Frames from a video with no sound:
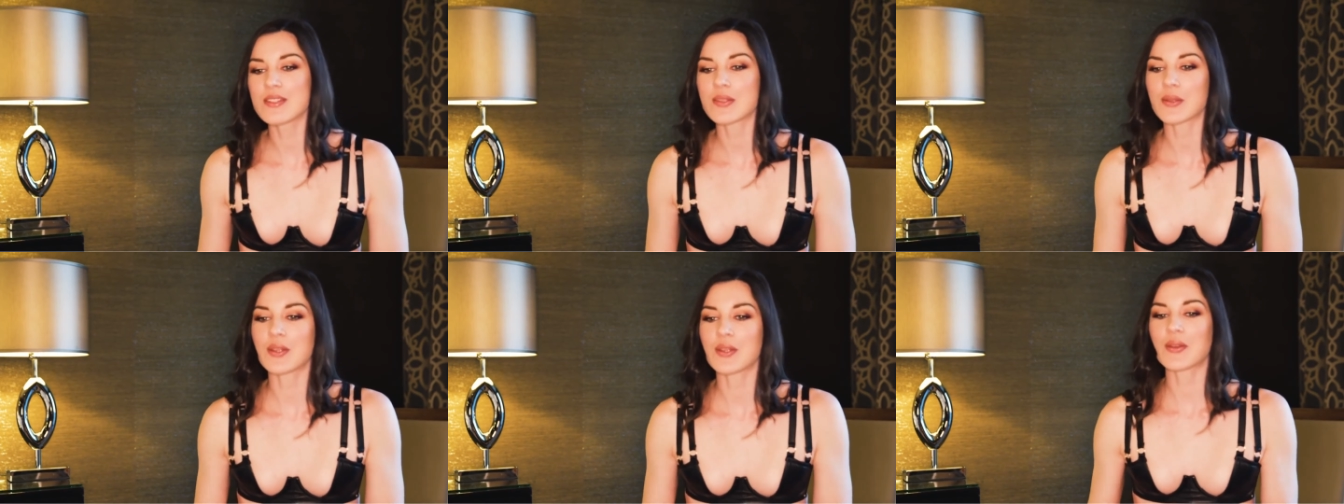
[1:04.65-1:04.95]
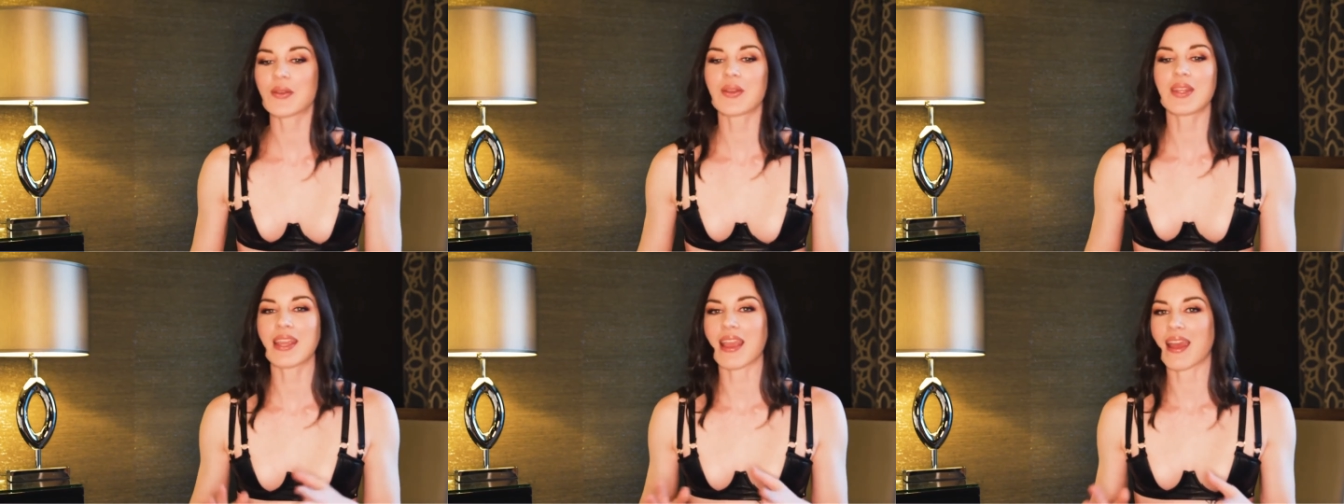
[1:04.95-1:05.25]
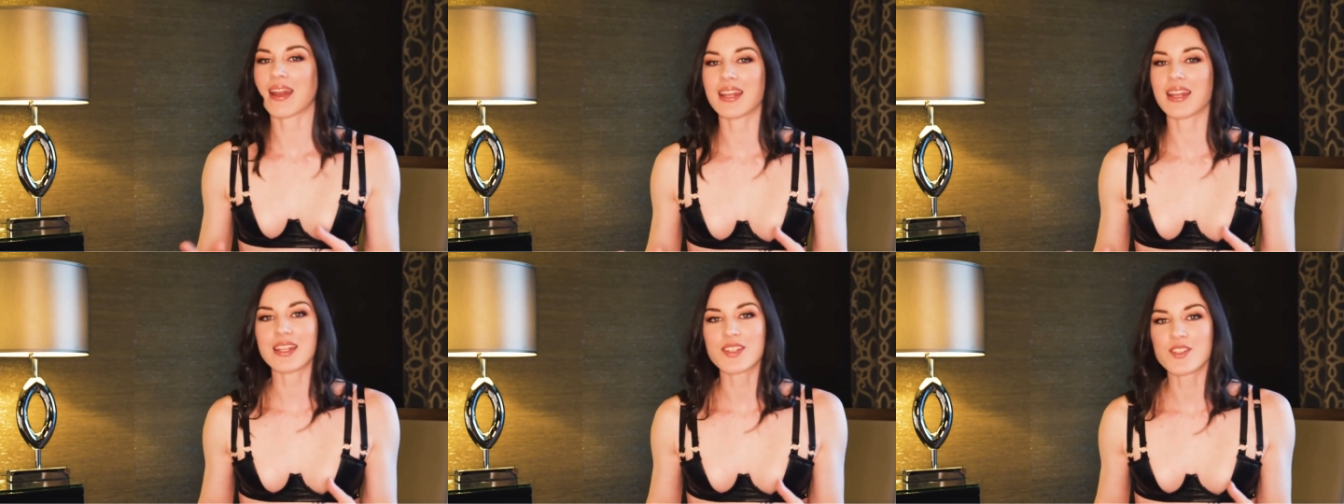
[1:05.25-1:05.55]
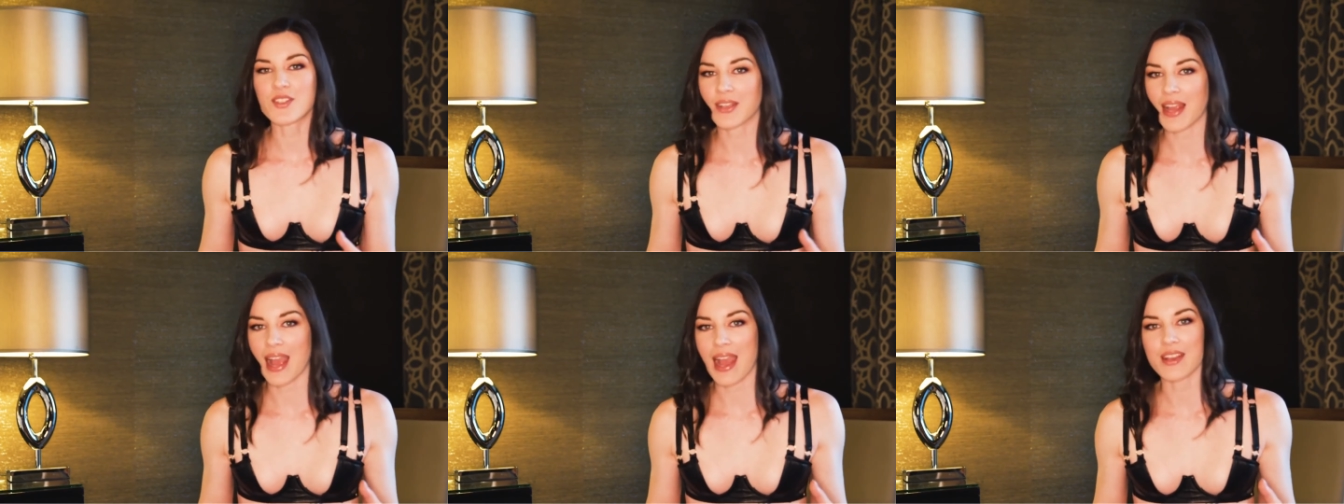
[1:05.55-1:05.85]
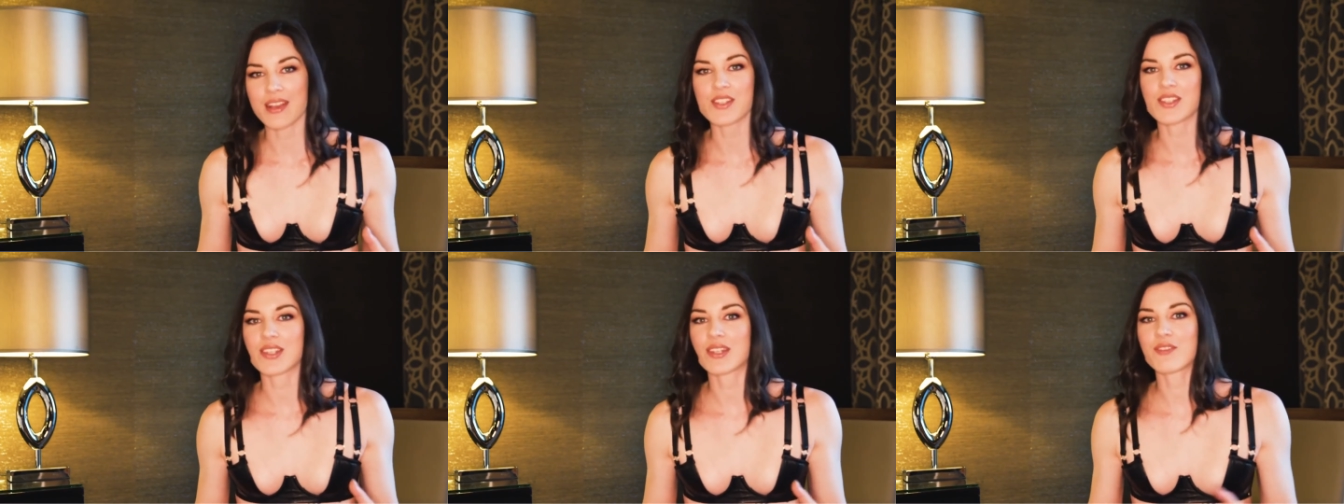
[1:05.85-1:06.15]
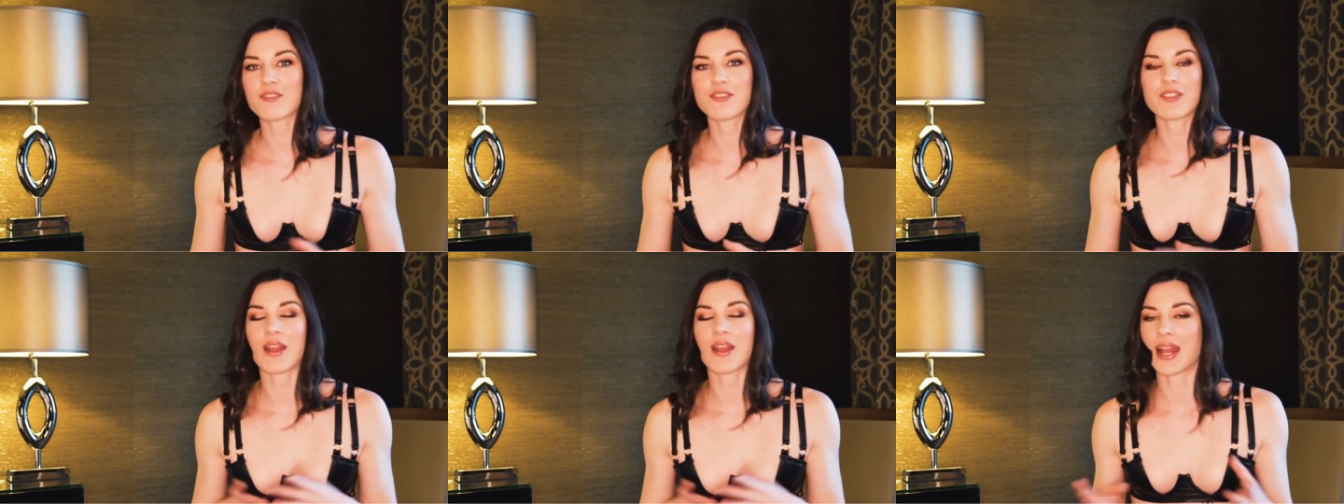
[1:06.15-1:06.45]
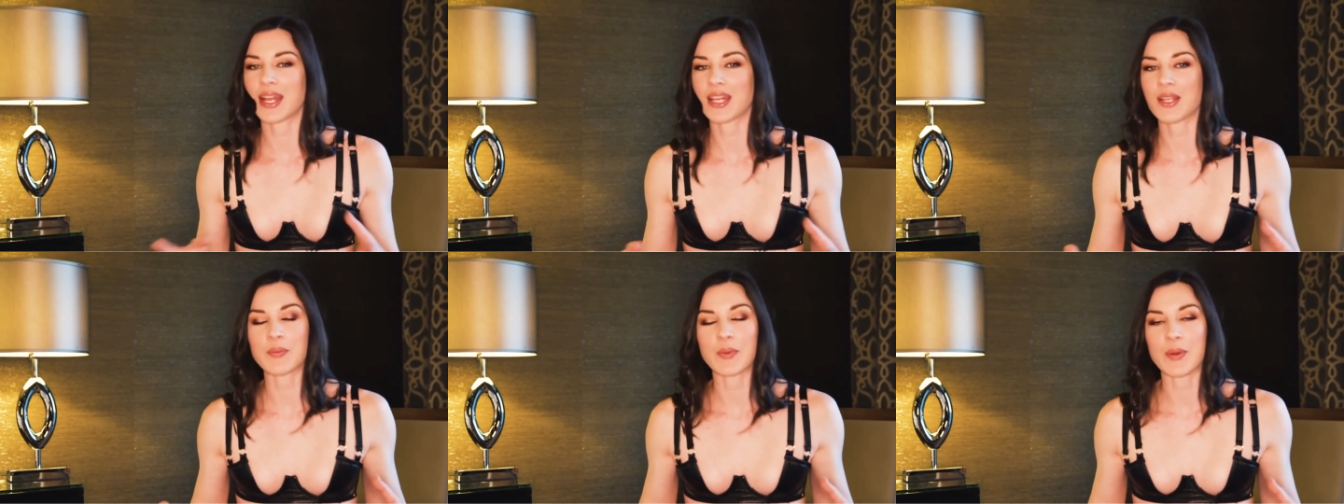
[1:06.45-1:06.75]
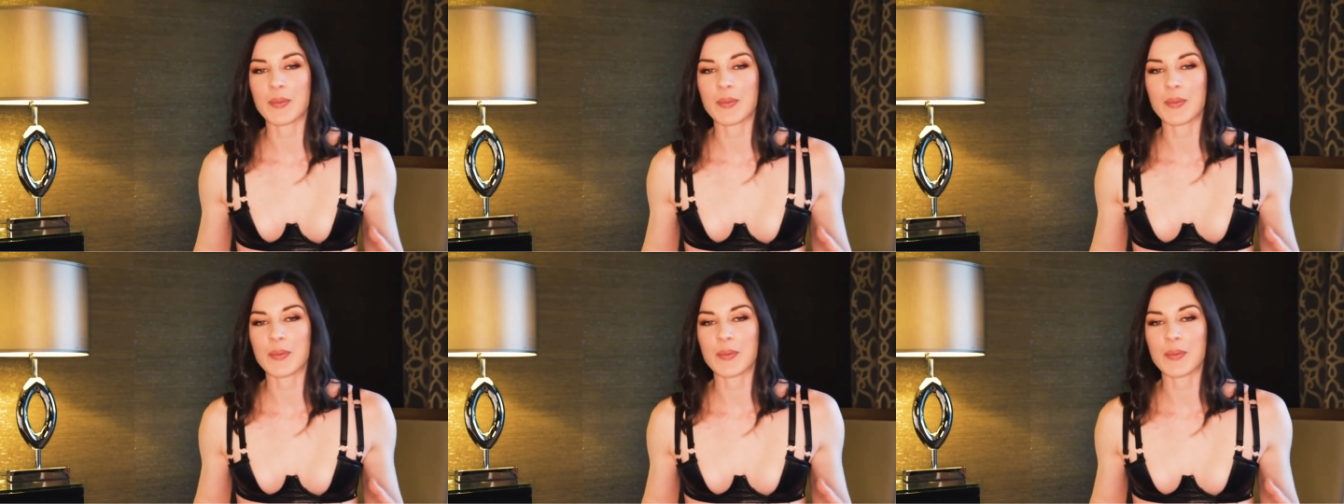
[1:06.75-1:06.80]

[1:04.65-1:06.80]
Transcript: So, you know, like any interaction for any